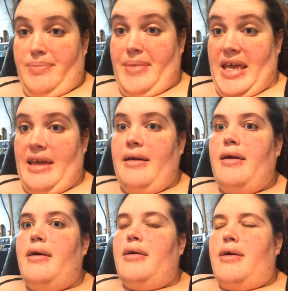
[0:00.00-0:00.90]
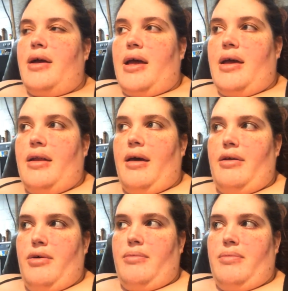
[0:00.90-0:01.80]
me. And I
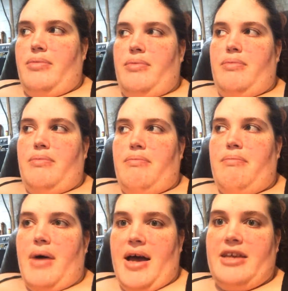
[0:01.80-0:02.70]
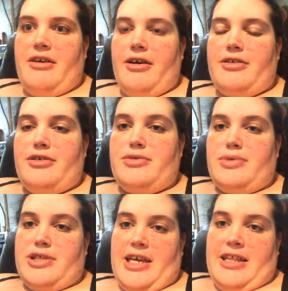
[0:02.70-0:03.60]
know my doctors
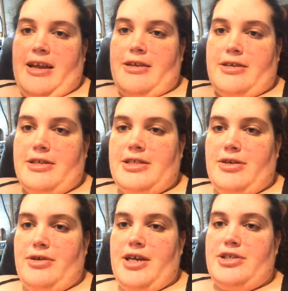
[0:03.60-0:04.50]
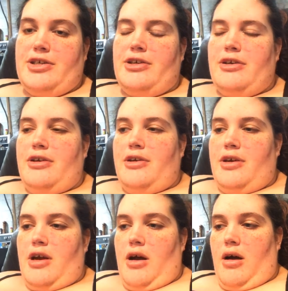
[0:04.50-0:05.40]
will take that into consideration.
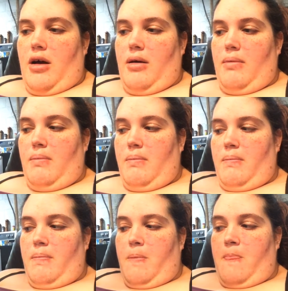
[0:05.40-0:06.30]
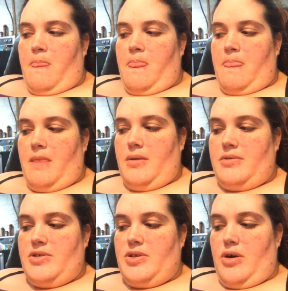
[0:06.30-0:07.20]
Um,
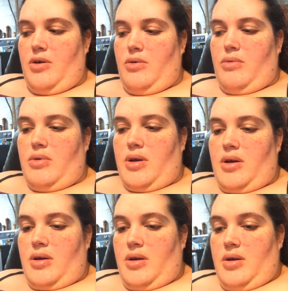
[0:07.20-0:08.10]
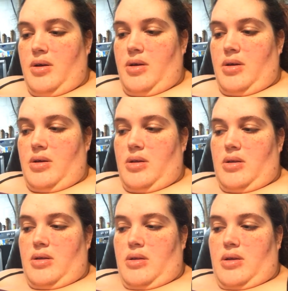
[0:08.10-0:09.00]
so,
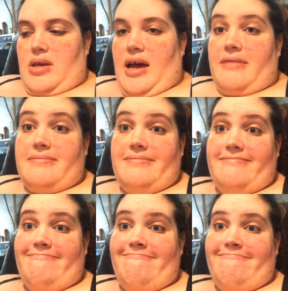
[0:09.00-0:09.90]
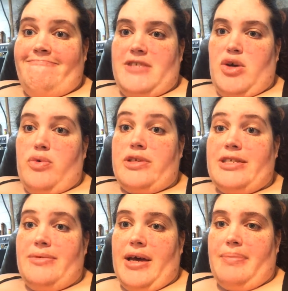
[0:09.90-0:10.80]
yeah. So we'll
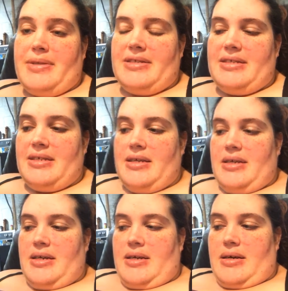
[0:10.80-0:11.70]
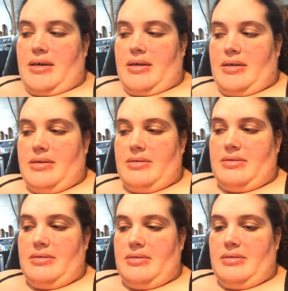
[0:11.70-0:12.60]
see what happens. Uh,
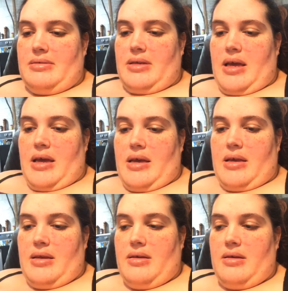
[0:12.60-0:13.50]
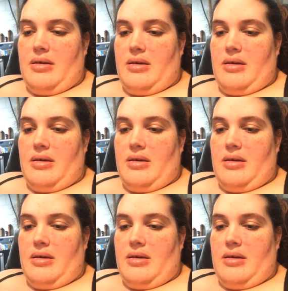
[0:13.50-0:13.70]
and,